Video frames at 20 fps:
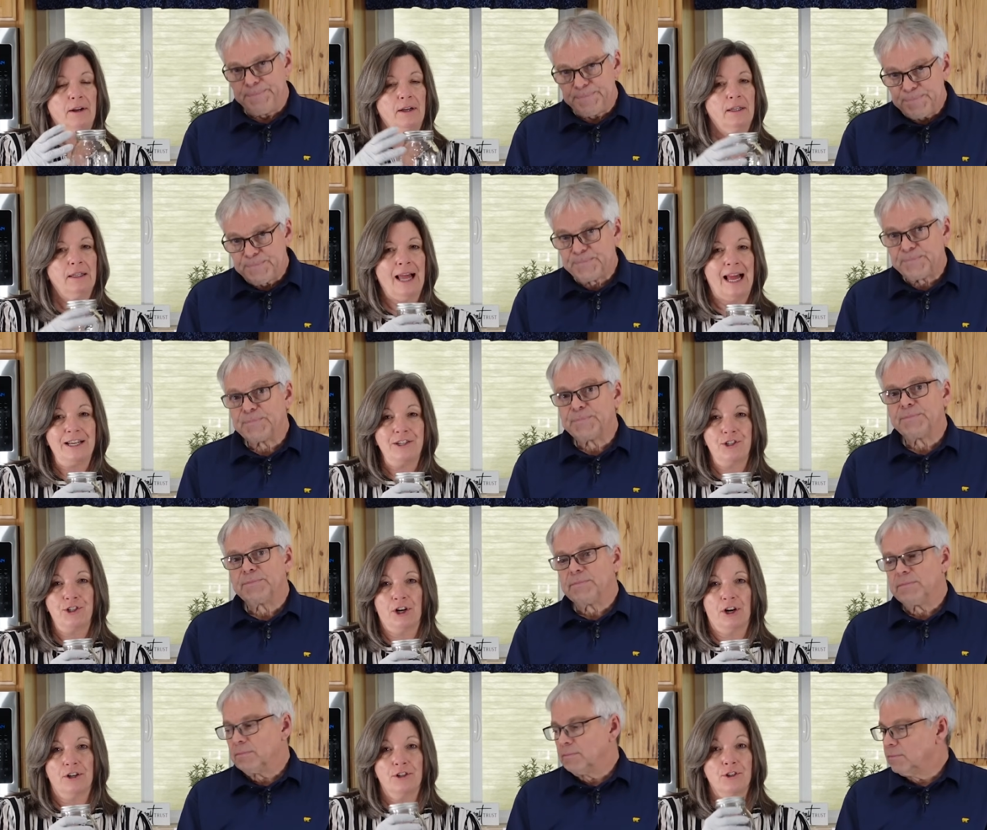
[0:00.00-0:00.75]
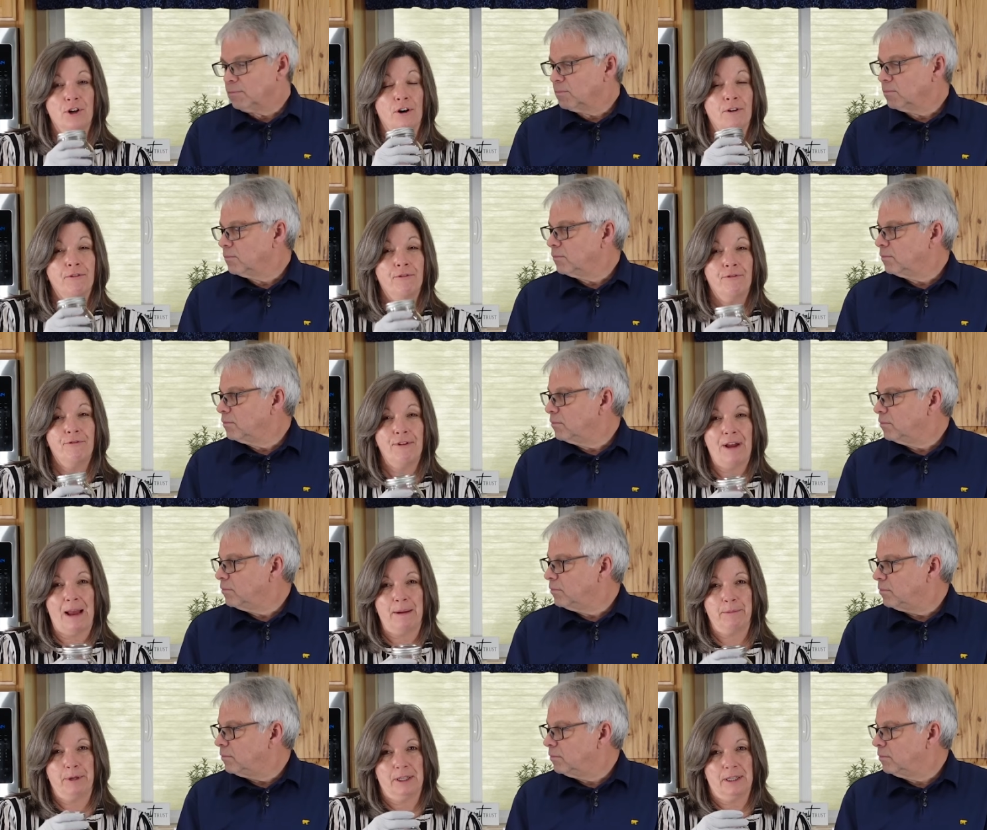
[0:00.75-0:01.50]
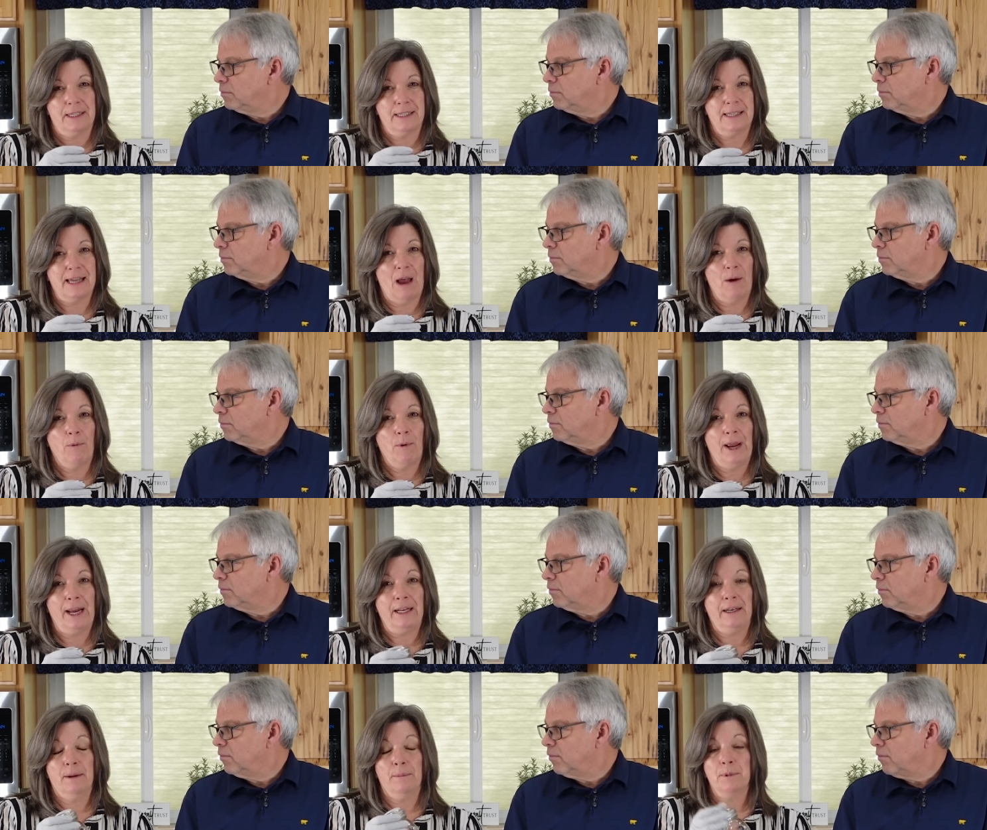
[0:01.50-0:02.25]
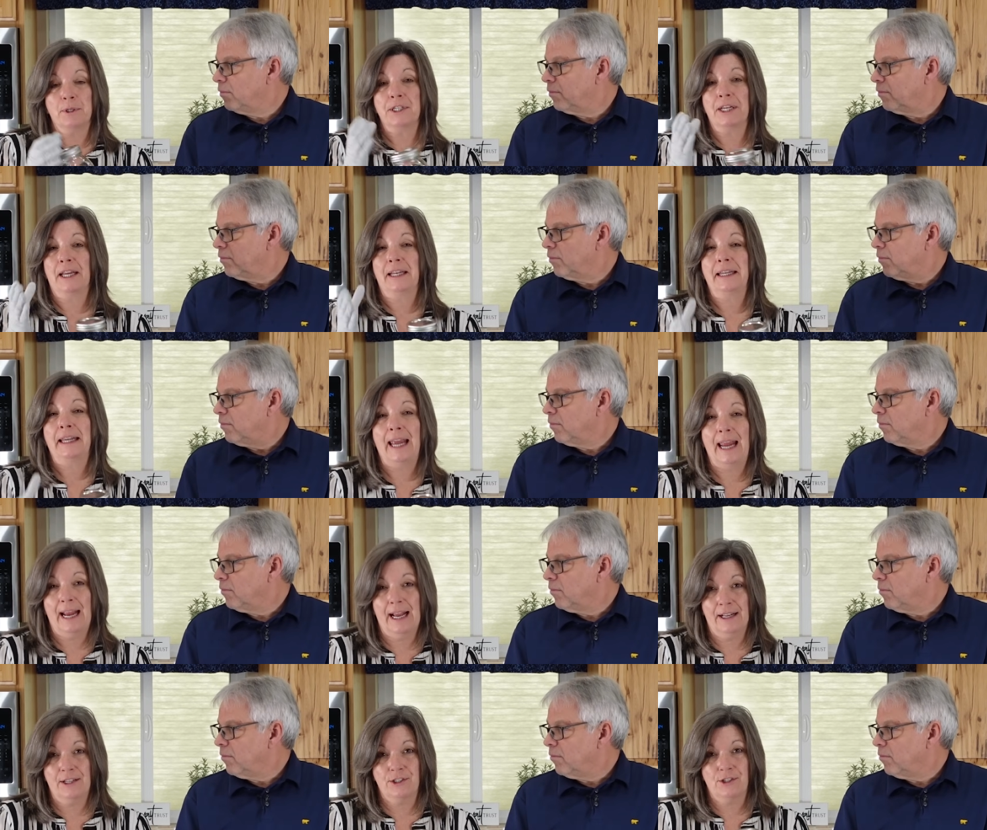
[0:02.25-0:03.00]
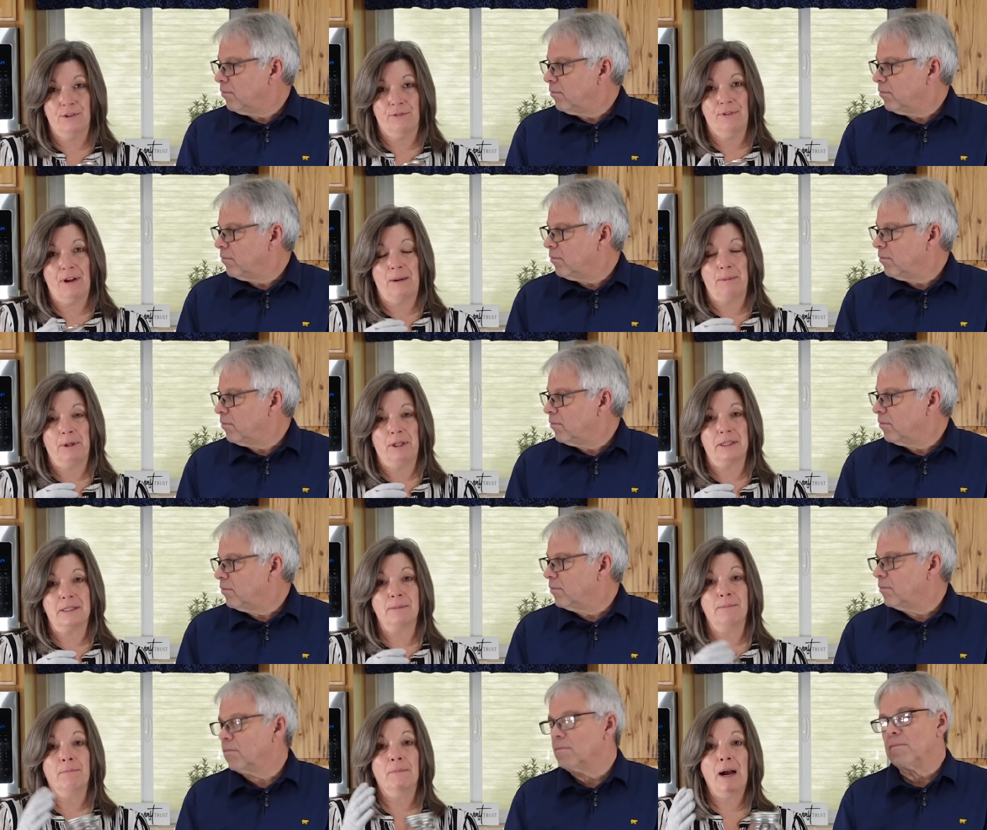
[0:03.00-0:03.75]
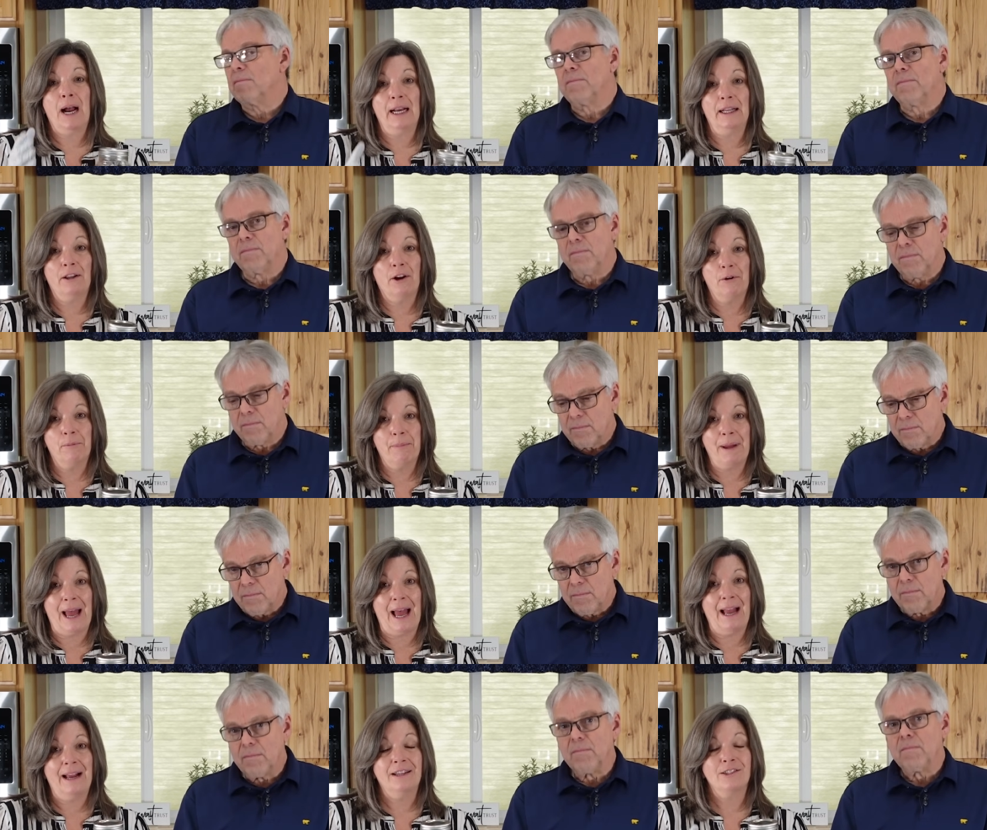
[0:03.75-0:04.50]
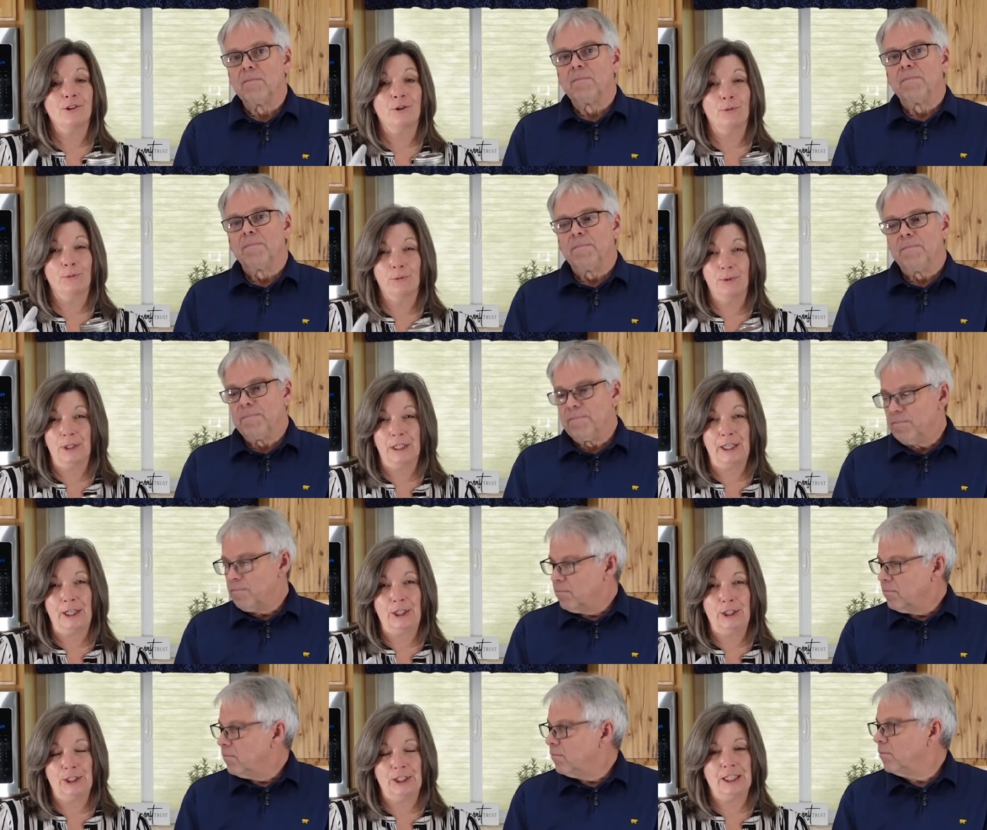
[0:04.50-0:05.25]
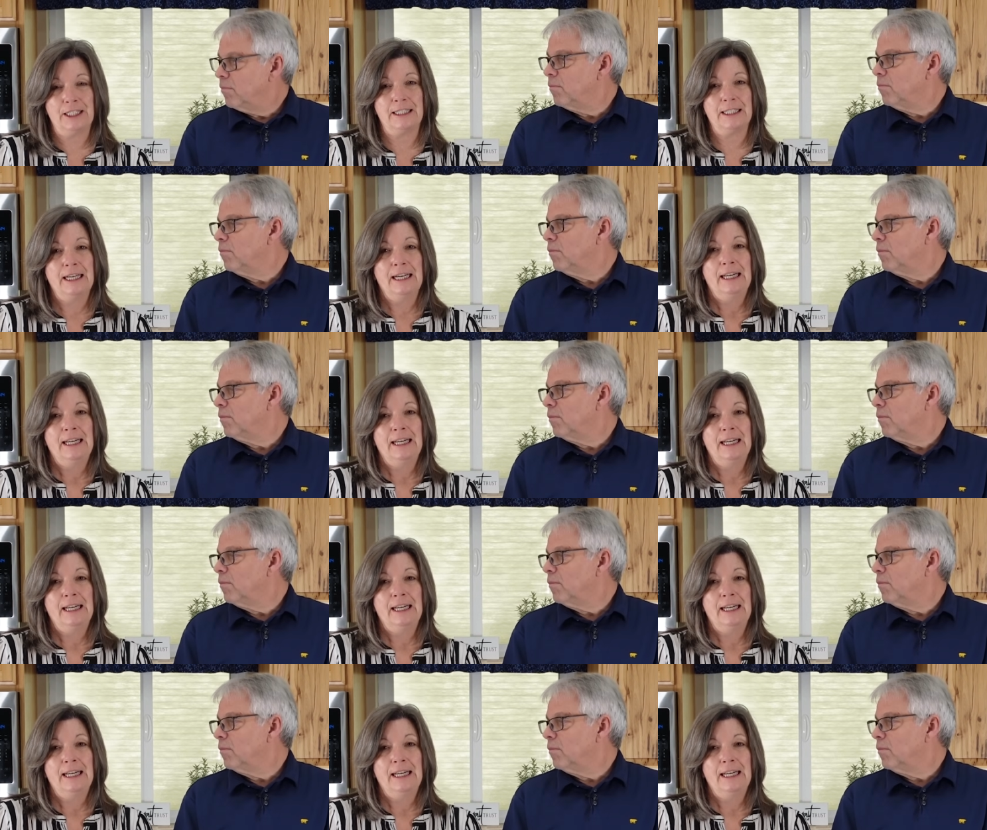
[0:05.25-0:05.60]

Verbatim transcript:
Speaker 1: Glass jars are fabulous that way. Number 10 cans are fabulous. Mylar bags are really good,